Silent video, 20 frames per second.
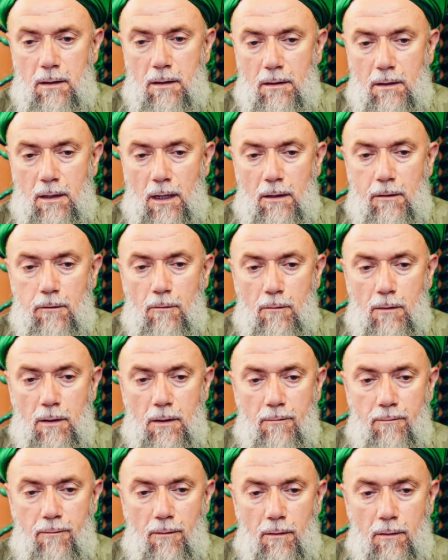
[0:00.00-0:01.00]
not
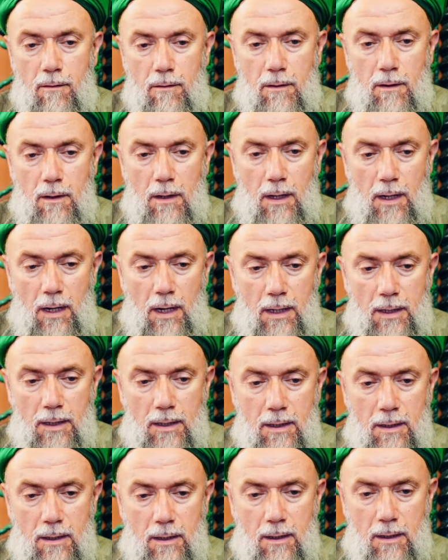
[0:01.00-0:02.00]
looking for
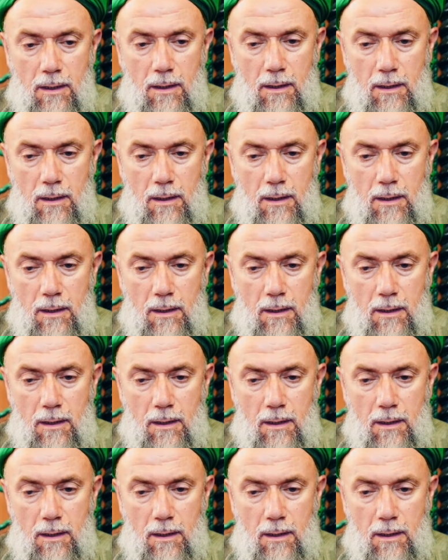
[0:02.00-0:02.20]
any